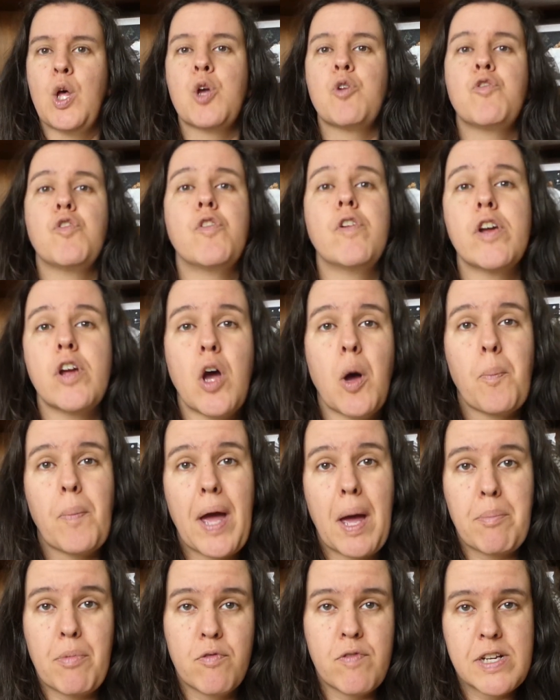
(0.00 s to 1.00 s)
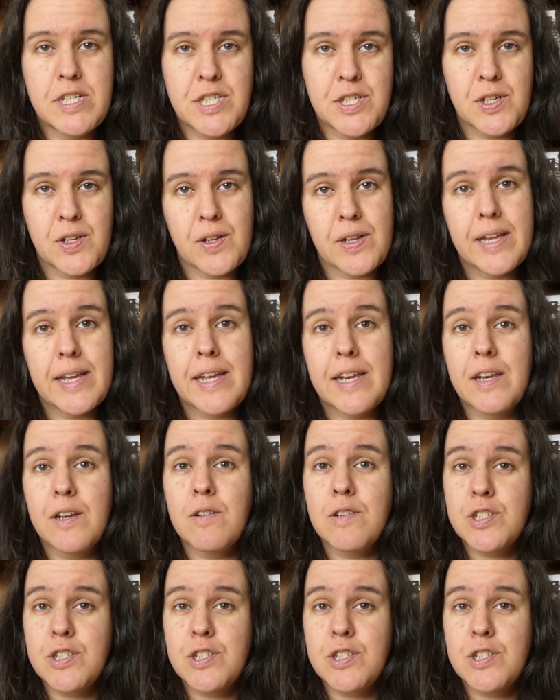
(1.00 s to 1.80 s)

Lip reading: Growing Up Aboriginal in